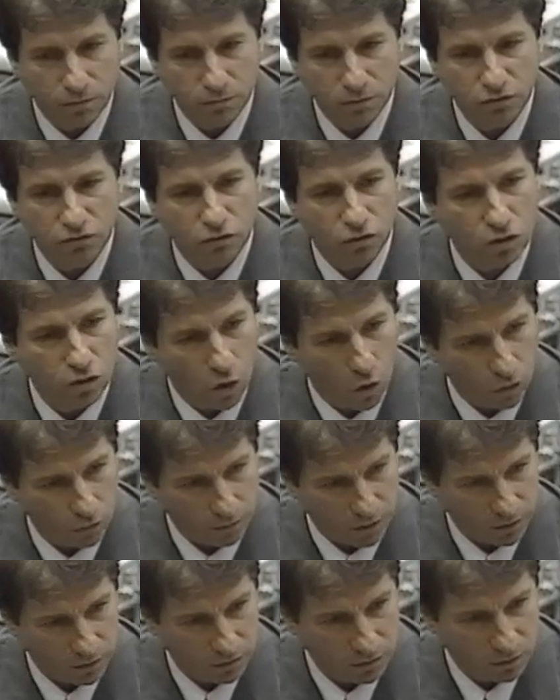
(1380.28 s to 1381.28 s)
Mr.
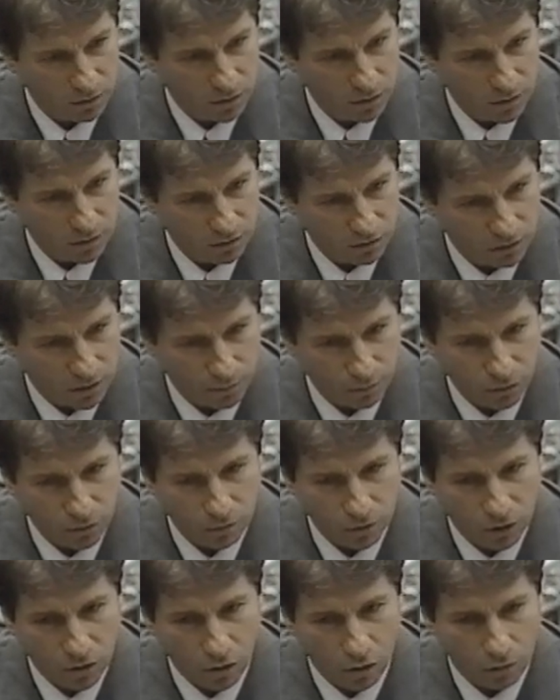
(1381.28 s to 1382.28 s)
Goldman, some from
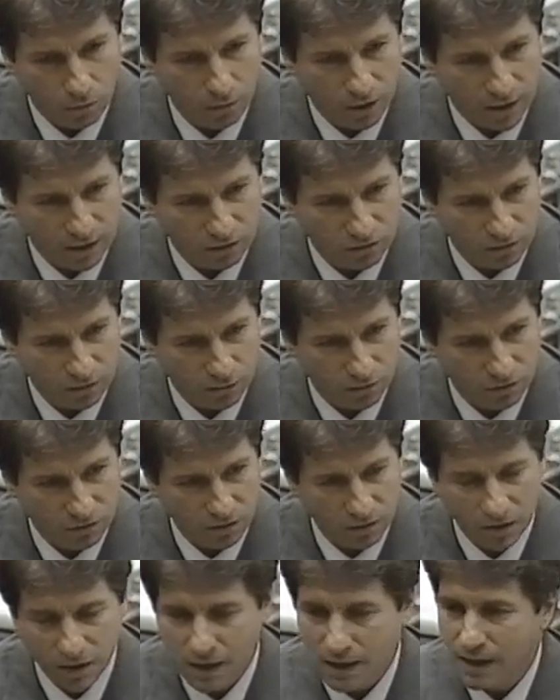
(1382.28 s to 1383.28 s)
Nicole Brown
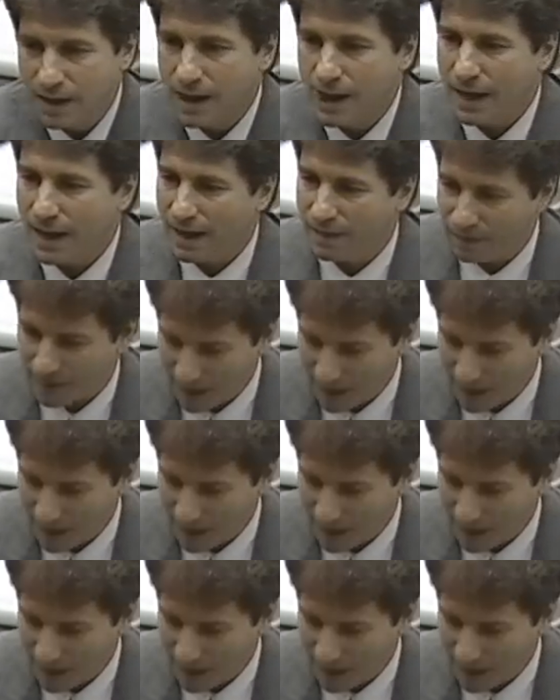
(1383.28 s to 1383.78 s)
Simpson, and